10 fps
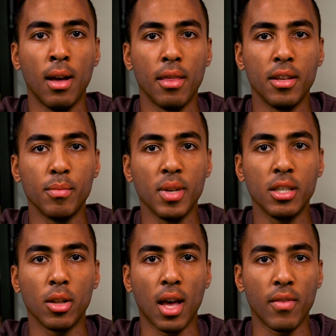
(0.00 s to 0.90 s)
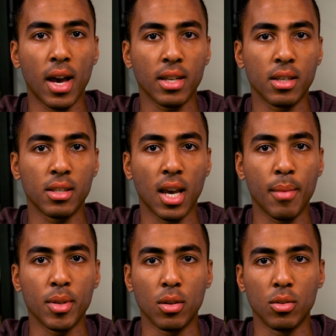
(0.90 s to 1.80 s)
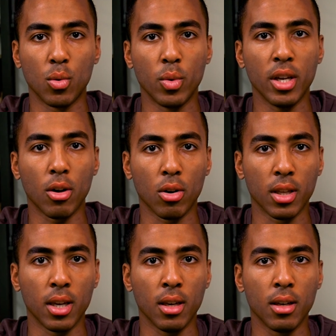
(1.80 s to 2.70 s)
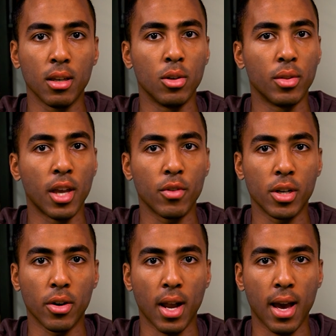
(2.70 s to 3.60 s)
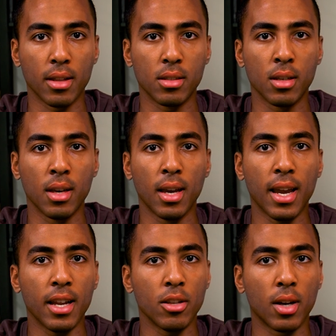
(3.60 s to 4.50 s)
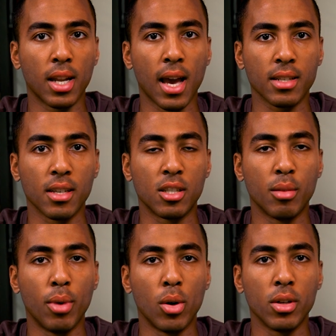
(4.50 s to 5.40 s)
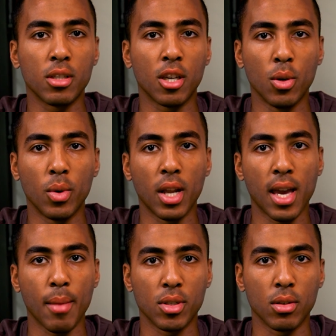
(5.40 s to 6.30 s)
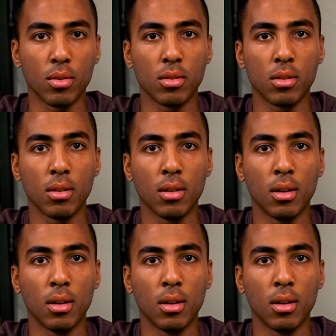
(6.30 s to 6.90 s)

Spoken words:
This means you'll have access to episodes a week early, you'll never hear ads, and you'll get access to bonus Q&A episodes.